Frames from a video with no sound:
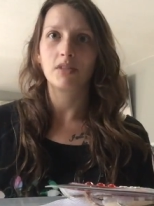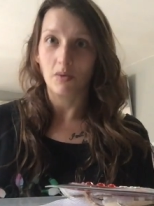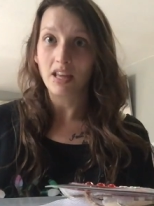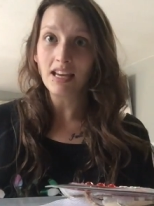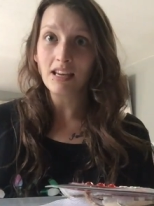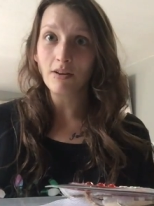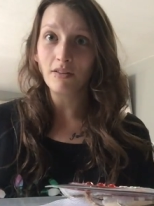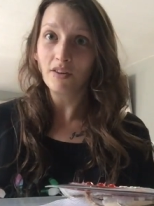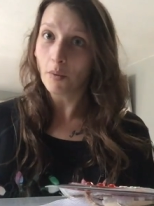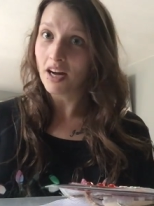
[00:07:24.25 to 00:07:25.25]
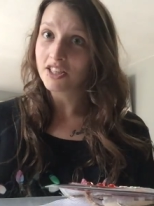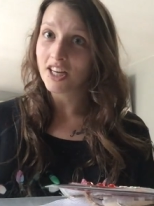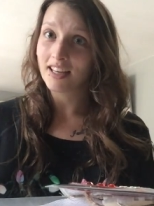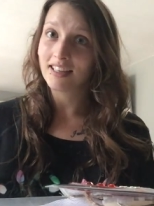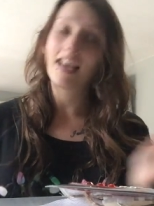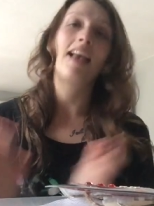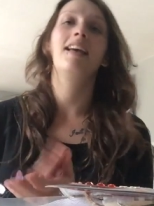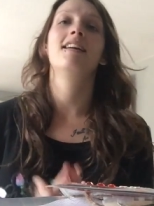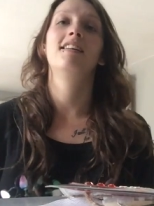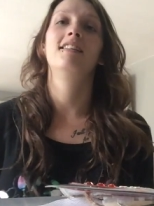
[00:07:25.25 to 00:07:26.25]
So thank you for watching
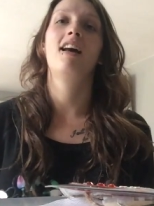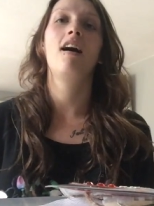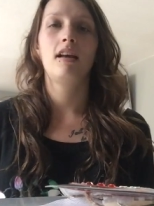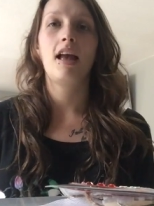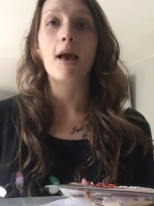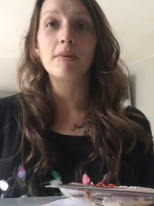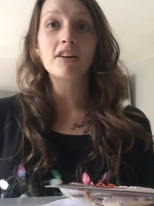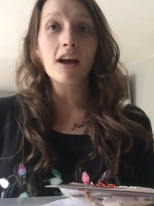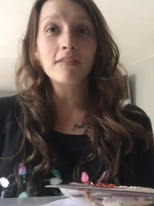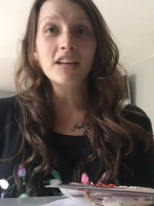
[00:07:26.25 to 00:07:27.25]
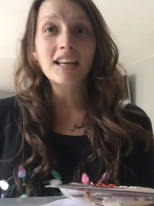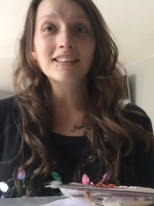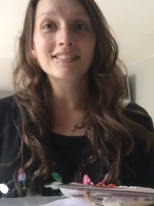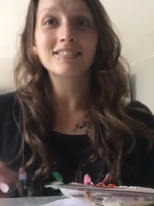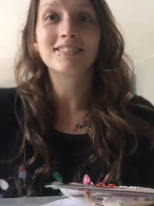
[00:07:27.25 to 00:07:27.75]
and happy crafting!